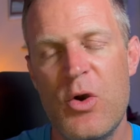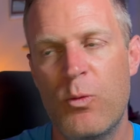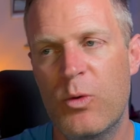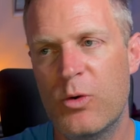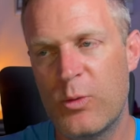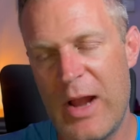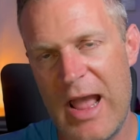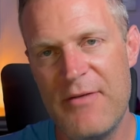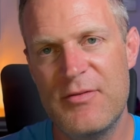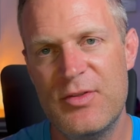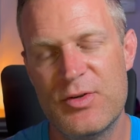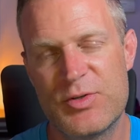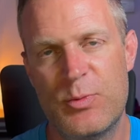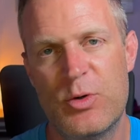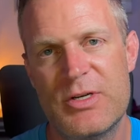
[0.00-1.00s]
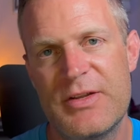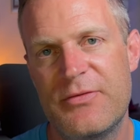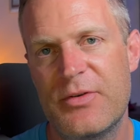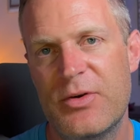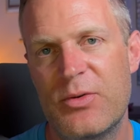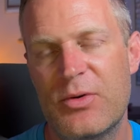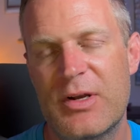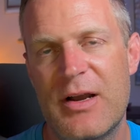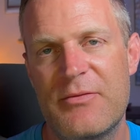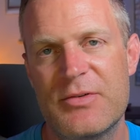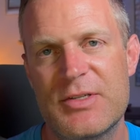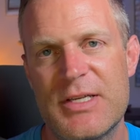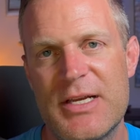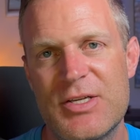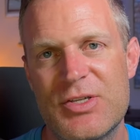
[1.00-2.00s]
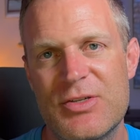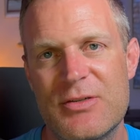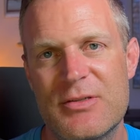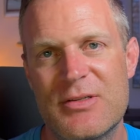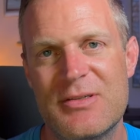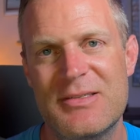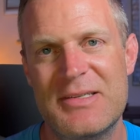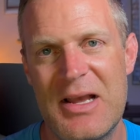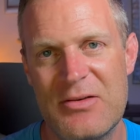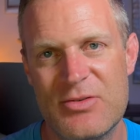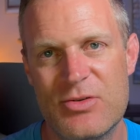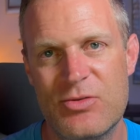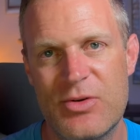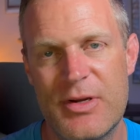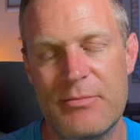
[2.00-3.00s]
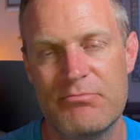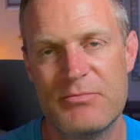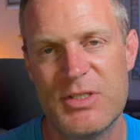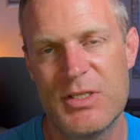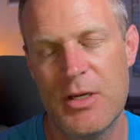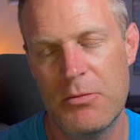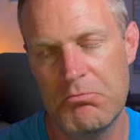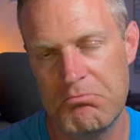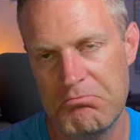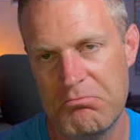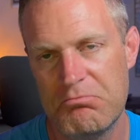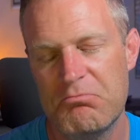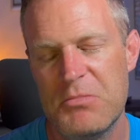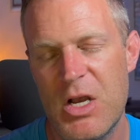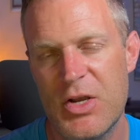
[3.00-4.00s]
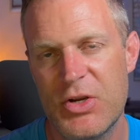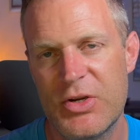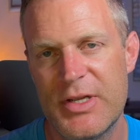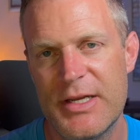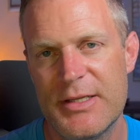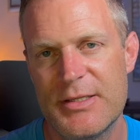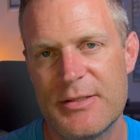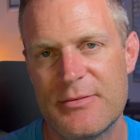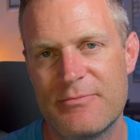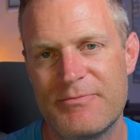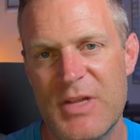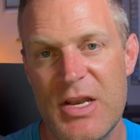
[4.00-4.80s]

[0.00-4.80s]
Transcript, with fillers: when we're having those more difficult conversations downstream. So hug your kids.